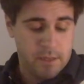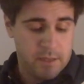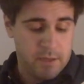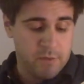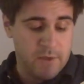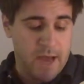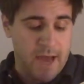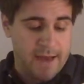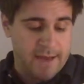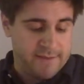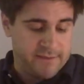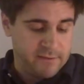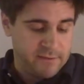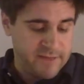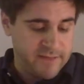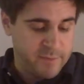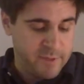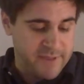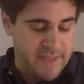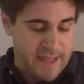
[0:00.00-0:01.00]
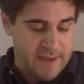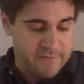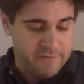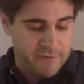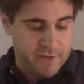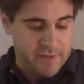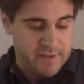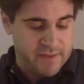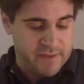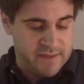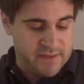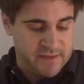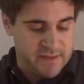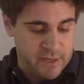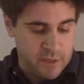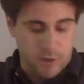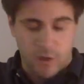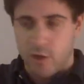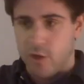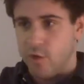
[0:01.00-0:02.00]
You got it. So let's put that in front of the
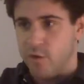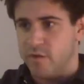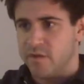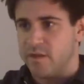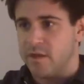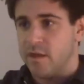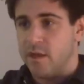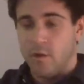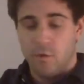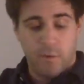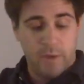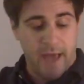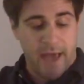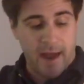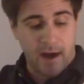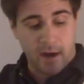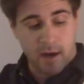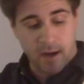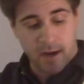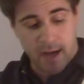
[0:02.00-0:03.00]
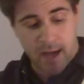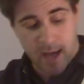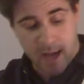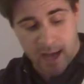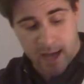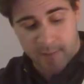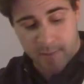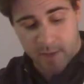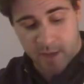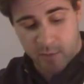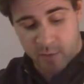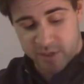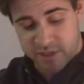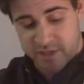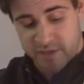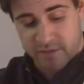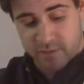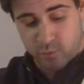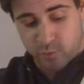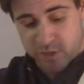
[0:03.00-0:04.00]
zeros. We add our comma, which
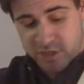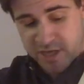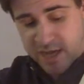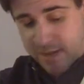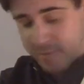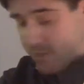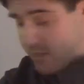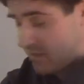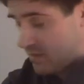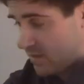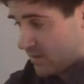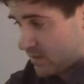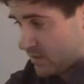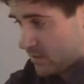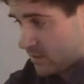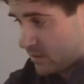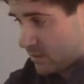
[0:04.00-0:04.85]
comma is this?